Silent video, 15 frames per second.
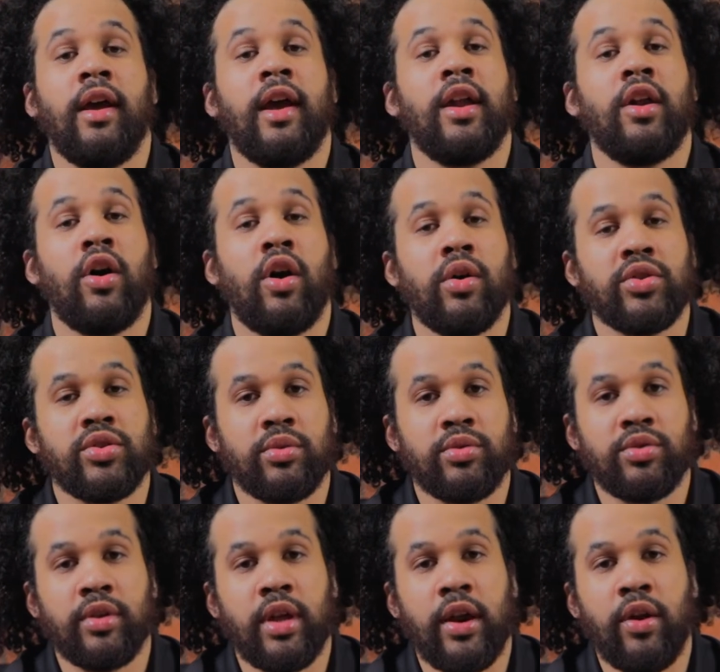and also
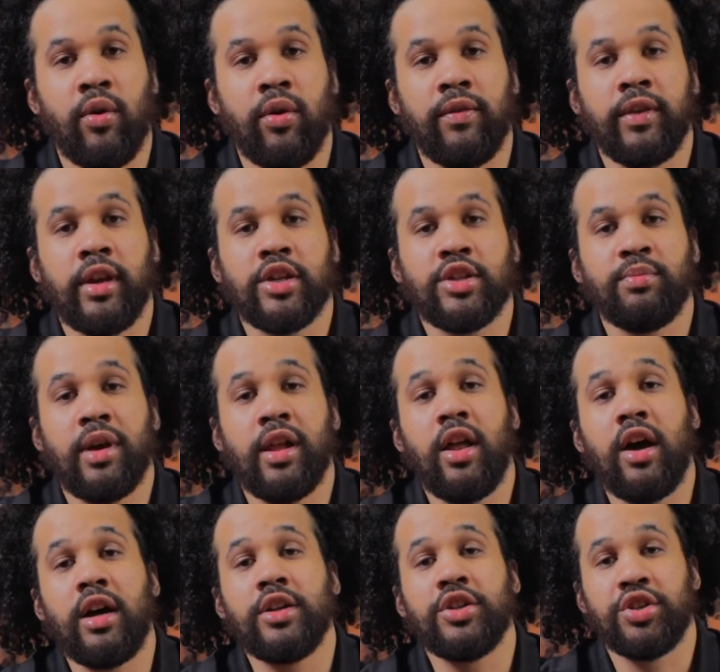turn that notification bell
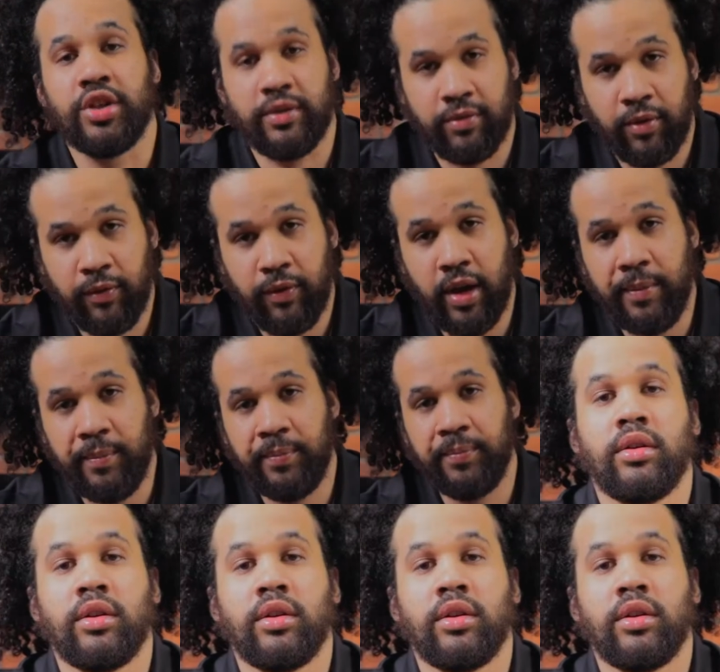on just for fun.